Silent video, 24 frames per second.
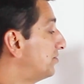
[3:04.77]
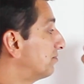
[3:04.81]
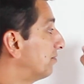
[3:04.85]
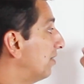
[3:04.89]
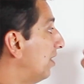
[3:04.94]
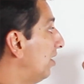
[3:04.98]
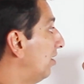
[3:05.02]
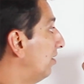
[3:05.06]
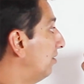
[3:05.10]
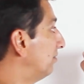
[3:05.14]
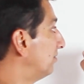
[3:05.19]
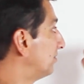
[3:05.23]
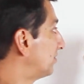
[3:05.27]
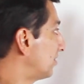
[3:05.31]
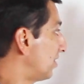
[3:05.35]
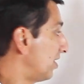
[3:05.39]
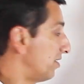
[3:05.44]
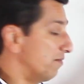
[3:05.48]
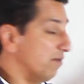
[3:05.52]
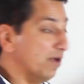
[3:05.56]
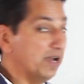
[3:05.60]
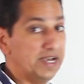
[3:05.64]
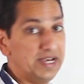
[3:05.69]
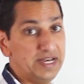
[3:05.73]
column,
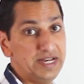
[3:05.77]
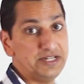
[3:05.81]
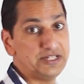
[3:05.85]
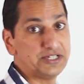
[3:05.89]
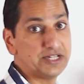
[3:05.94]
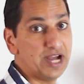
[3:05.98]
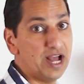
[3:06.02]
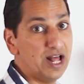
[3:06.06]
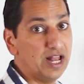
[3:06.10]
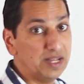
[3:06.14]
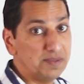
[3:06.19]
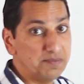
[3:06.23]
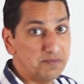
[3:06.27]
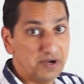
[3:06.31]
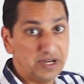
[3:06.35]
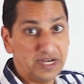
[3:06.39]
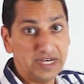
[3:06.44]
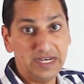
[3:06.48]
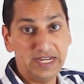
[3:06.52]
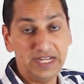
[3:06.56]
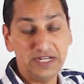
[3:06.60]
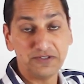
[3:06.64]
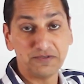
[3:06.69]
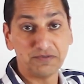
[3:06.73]
one
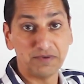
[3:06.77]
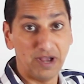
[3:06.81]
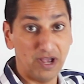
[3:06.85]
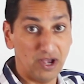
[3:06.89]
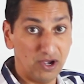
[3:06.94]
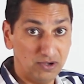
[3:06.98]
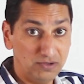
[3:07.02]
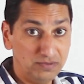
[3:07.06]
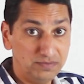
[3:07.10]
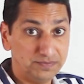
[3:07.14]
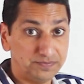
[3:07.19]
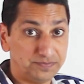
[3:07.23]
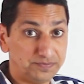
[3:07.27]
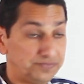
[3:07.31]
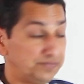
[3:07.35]
in each row.